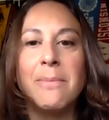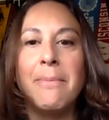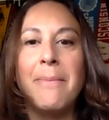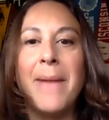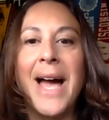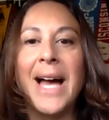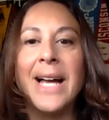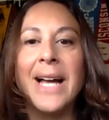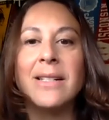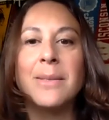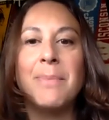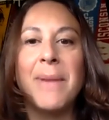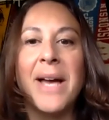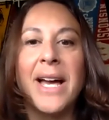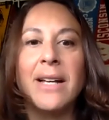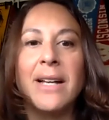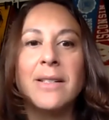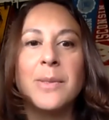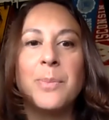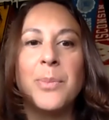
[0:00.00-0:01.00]
Max
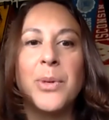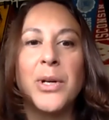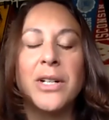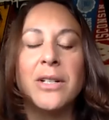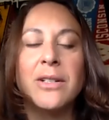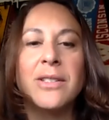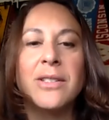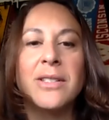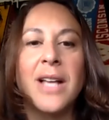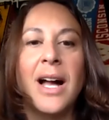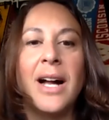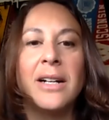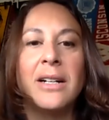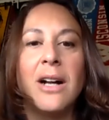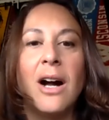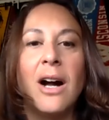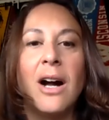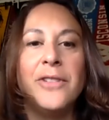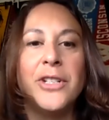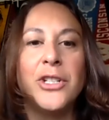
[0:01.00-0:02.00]
Backs Books on
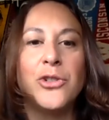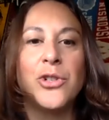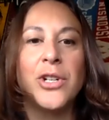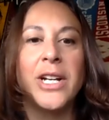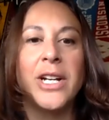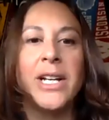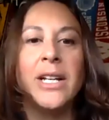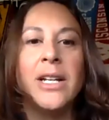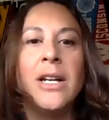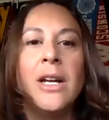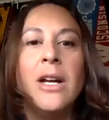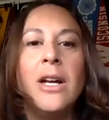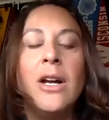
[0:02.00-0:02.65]
Coventry